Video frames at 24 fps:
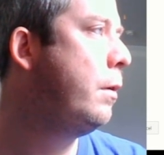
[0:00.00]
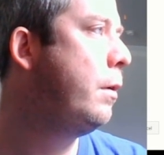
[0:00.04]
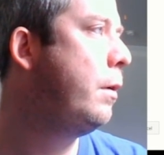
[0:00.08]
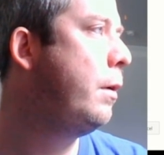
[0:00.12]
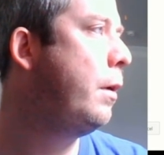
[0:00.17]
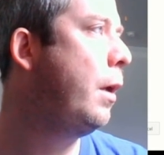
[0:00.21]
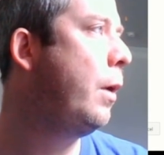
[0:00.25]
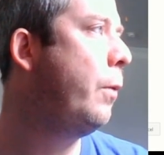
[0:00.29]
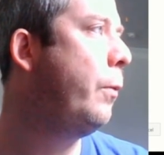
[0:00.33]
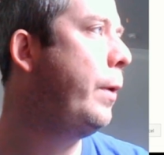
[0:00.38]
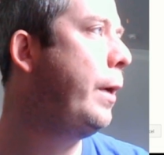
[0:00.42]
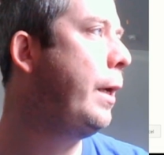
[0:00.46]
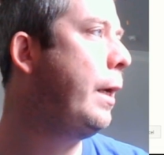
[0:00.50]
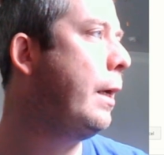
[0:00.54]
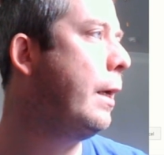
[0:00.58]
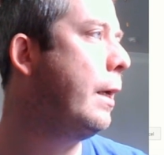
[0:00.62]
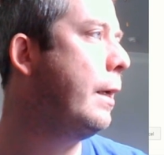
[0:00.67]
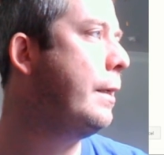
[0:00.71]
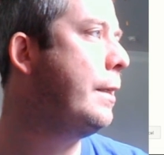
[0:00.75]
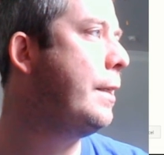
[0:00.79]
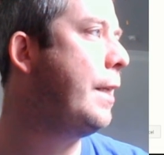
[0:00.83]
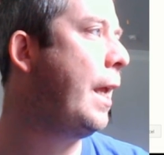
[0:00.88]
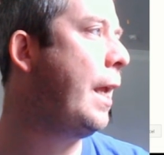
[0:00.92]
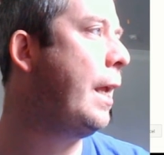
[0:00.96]
and we need a
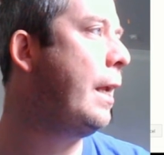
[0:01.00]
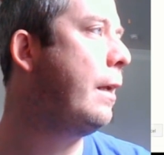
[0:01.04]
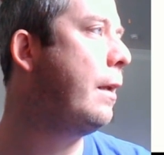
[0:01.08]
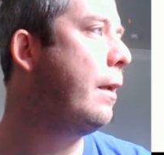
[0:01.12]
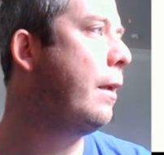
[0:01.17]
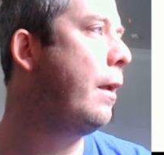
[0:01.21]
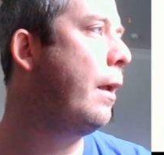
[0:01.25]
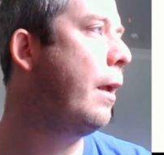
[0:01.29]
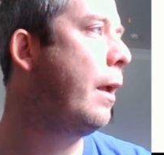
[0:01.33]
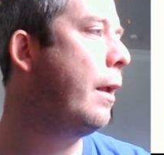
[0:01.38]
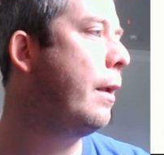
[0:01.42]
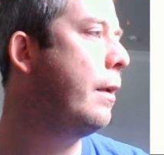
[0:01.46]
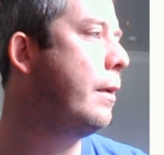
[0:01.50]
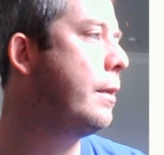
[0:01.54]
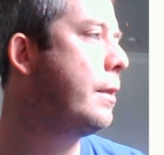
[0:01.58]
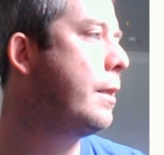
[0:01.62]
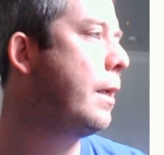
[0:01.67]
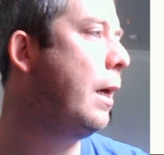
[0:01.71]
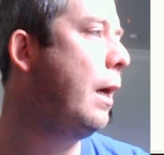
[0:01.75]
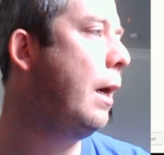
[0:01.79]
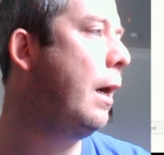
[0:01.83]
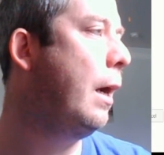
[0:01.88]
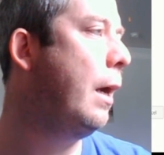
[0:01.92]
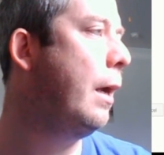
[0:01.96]
date and
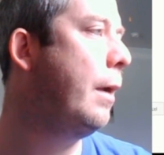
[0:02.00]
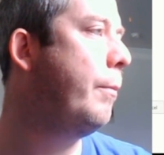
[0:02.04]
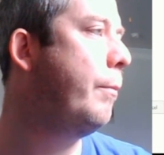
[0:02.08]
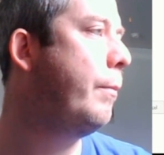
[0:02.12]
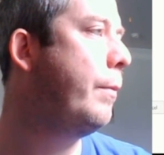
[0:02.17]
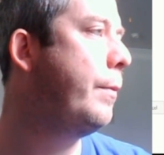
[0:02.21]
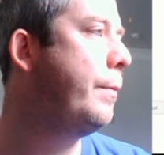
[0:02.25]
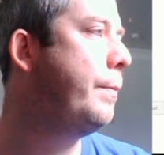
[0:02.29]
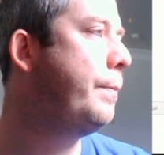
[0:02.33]
time.